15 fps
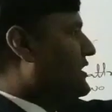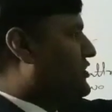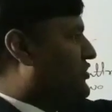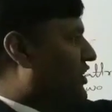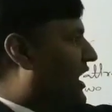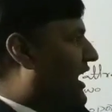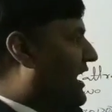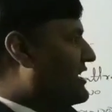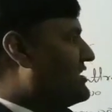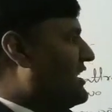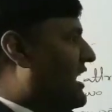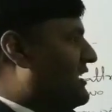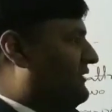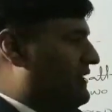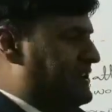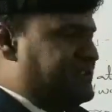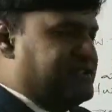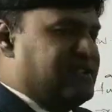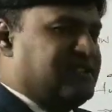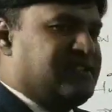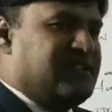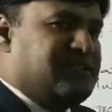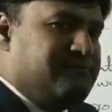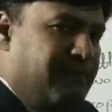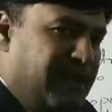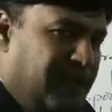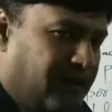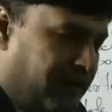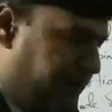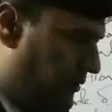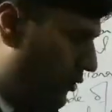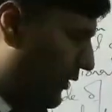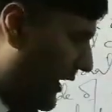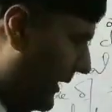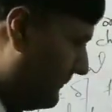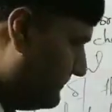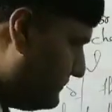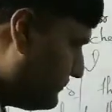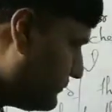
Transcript: charge and distance is measured. Okay.